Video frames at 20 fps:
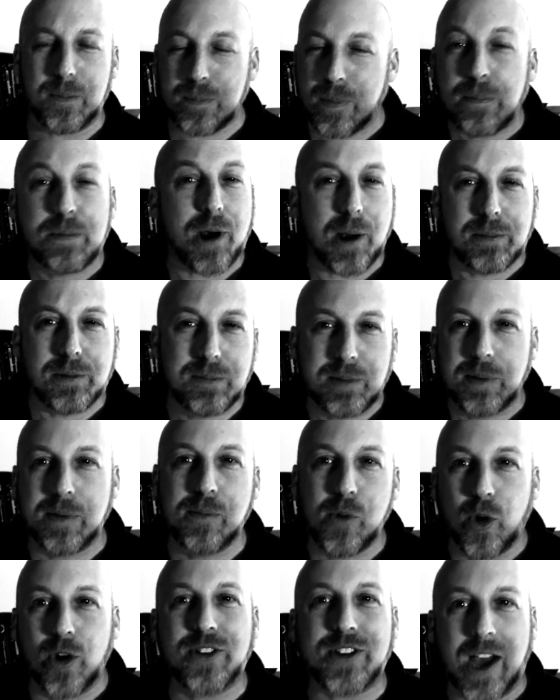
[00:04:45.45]
probably
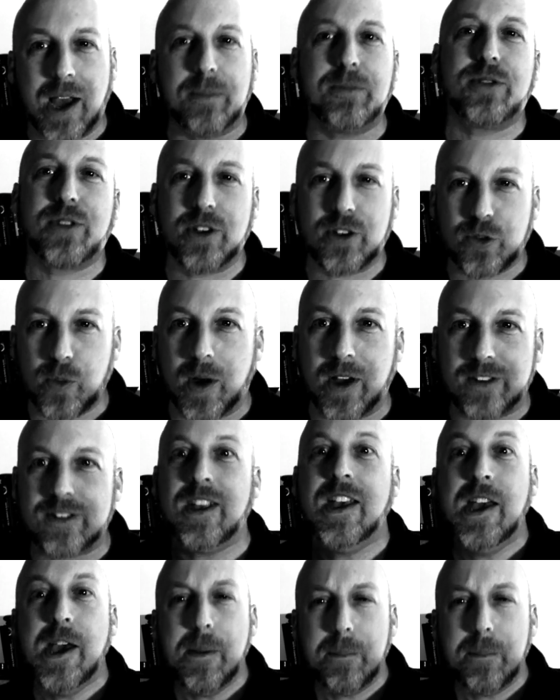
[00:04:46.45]
more times than twice,